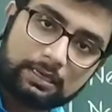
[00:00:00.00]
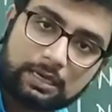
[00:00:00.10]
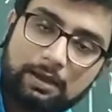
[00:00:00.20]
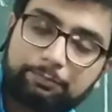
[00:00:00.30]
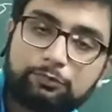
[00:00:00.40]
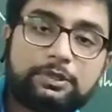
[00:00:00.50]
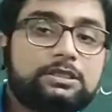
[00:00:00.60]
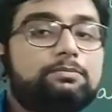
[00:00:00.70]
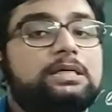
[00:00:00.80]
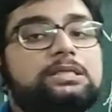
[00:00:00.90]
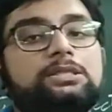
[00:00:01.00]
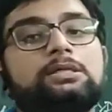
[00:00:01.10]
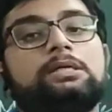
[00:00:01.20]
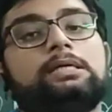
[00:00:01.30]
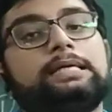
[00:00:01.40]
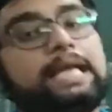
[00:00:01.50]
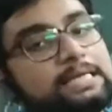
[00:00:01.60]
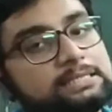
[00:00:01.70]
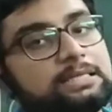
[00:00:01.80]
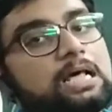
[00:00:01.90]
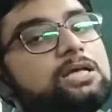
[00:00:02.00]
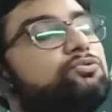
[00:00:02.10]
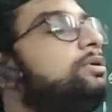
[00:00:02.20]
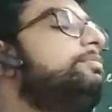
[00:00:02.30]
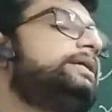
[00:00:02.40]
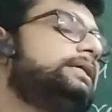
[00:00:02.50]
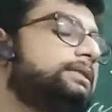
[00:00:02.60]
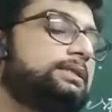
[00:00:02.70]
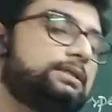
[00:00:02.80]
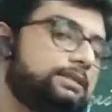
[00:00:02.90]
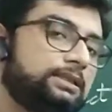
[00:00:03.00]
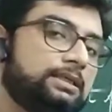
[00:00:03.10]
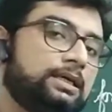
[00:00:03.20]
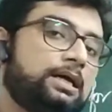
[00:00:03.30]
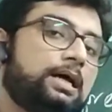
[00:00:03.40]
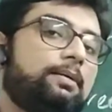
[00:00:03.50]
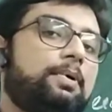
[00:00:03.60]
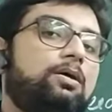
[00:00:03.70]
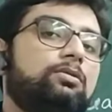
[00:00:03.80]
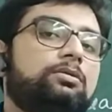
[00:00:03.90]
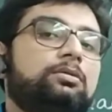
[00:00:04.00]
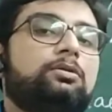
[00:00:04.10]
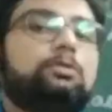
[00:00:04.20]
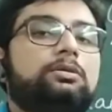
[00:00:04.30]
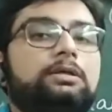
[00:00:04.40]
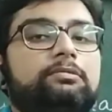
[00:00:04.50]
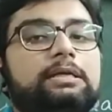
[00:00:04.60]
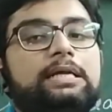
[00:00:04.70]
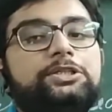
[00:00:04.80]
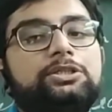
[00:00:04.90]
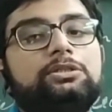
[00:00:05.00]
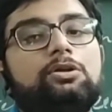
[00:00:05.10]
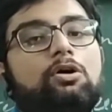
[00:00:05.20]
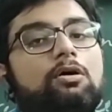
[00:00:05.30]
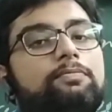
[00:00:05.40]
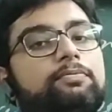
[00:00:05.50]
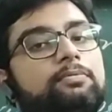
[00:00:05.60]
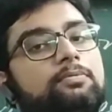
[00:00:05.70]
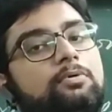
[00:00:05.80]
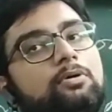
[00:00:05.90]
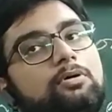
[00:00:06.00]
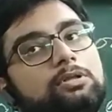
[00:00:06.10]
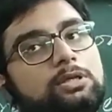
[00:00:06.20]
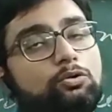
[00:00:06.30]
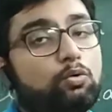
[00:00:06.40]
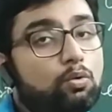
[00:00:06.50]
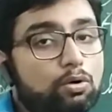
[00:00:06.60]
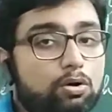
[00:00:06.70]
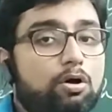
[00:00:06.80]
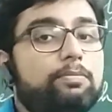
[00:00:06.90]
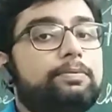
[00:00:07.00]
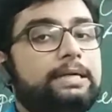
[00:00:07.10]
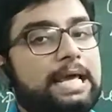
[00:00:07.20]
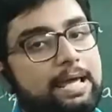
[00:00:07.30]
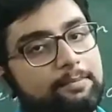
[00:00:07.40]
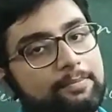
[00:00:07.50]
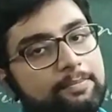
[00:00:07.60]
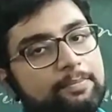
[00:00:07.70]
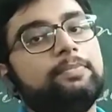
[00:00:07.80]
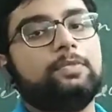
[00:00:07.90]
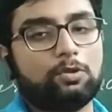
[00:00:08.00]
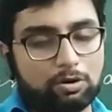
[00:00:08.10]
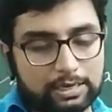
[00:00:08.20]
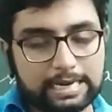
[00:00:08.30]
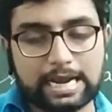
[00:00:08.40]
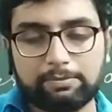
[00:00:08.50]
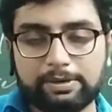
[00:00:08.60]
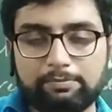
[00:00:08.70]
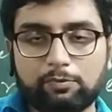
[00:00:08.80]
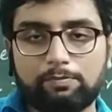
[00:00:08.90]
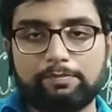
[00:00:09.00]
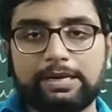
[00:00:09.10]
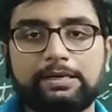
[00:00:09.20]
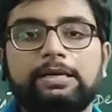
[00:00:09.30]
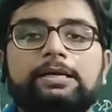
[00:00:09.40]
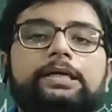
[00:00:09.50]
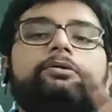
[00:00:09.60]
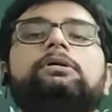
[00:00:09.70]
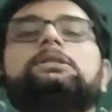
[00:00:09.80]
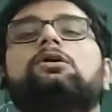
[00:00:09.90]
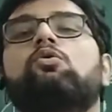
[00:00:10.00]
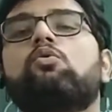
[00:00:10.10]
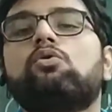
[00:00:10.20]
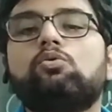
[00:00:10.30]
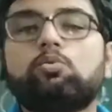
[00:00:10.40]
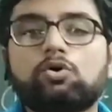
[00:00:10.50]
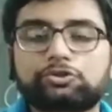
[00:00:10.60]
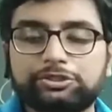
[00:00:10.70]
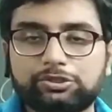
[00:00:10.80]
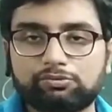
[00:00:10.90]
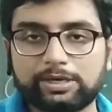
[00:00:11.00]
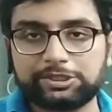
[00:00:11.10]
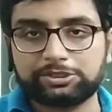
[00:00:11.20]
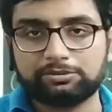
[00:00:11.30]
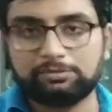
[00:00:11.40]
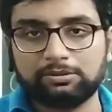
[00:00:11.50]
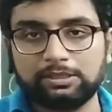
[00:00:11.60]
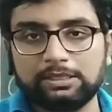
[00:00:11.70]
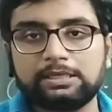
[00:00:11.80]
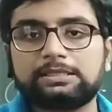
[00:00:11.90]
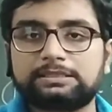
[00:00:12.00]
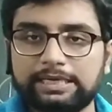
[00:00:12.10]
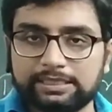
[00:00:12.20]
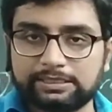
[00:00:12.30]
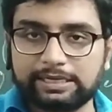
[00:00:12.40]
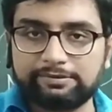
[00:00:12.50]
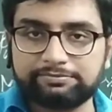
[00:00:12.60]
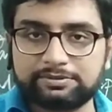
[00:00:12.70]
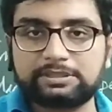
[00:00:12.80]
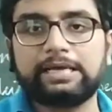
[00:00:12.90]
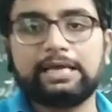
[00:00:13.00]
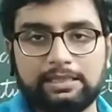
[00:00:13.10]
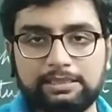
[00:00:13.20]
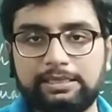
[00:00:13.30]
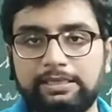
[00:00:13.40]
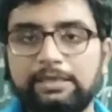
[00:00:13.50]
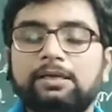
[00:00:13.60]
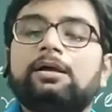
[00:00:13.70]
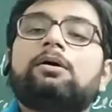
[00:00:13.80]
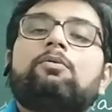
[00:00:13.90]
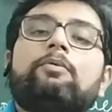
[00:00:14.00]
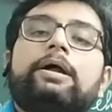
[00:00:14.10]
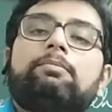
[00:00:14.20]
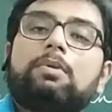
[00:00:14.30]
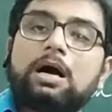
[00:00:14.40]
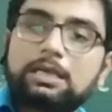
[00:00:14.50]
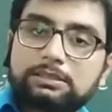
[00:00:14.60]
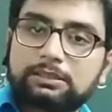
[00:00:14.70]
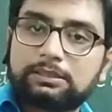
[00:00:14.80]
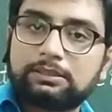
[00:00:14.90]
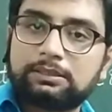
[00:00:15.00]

up to this much. Next class we will be discussing about the relation of or the role of NAM, non-alignment movement, during the Cold War situation. Stay safe, stay healthy, wear mask,